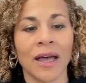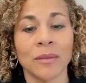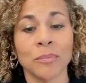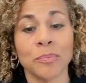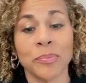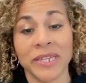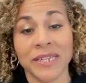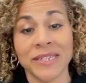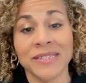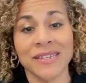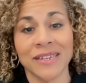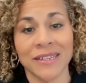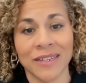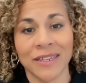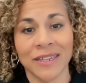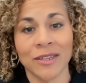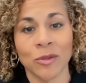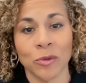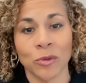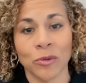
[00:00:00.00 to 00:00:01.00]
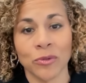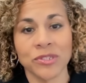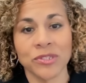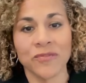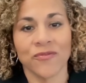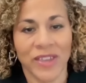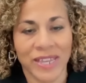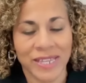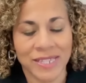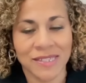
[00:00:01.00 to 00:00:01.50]
P. Diddy, who's
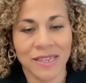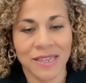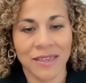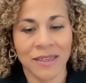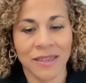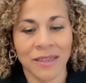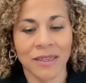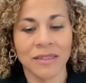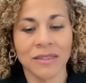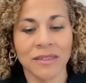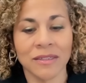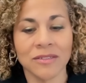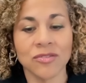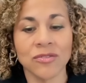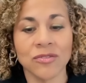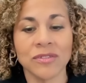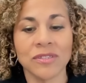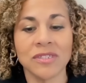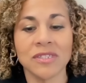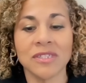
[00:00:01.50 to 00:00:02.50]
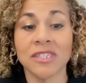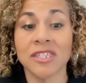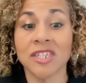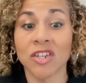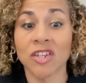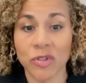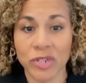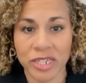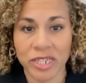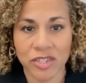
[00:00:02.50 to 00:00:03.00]
facing
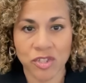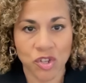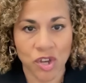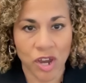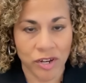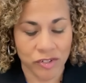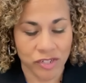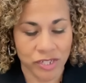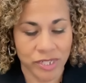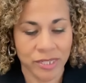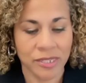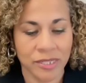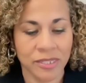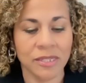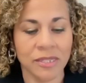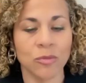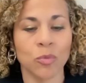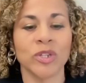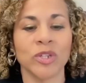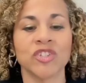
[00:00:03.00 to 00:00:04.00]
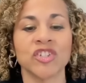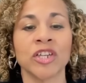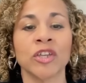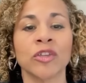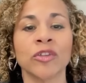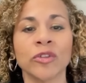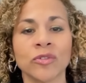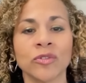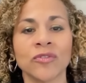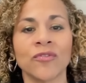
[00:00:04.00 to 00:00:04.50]
serious charges, which
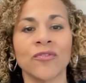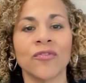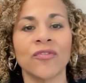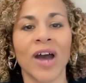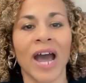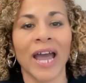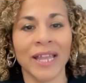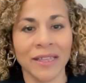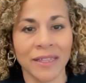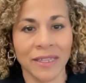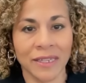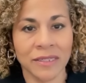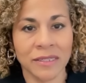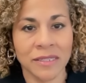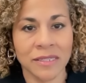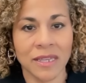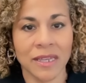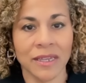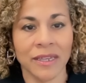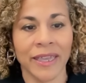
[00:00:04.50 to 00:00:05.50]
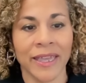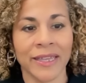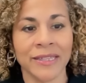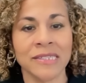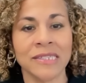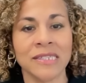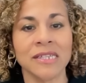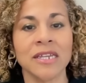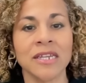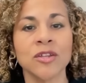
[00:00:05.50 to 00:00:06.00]
include violence
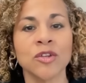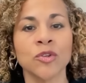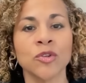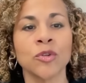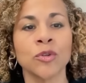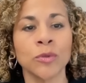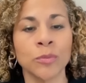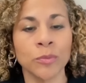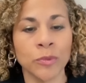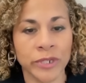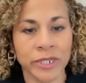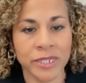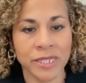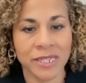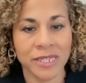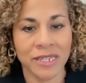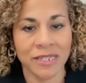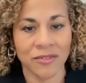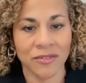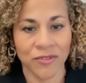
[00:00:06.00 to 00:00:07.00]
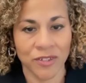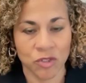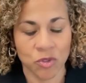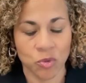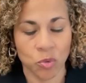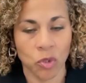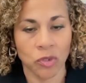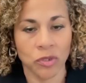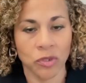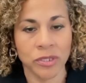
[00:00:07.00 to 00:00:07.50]
against numerous
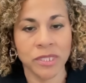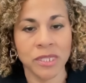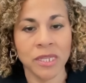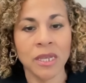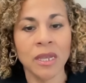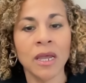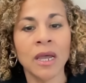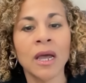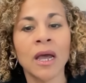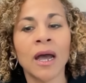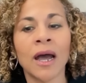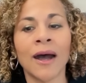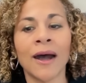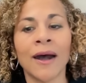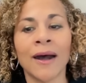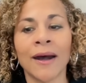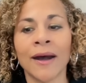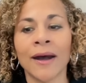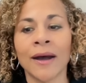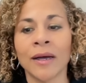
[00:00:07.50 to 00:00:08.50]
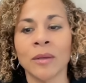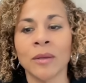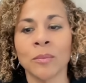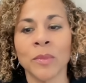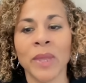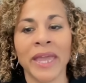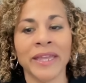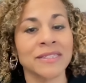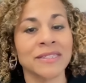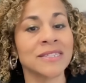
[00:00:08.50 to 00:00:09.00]
individuals,
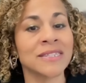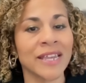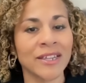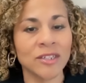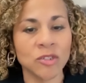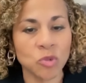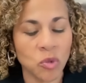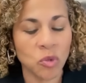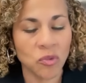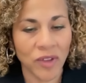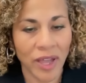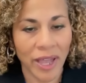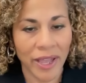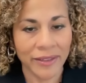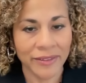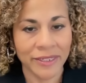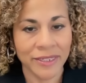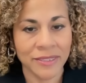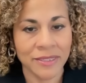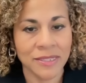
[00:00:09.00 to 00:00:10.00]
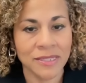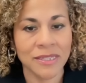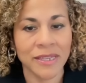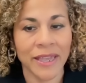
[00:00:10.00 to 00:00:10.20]
and sexual violence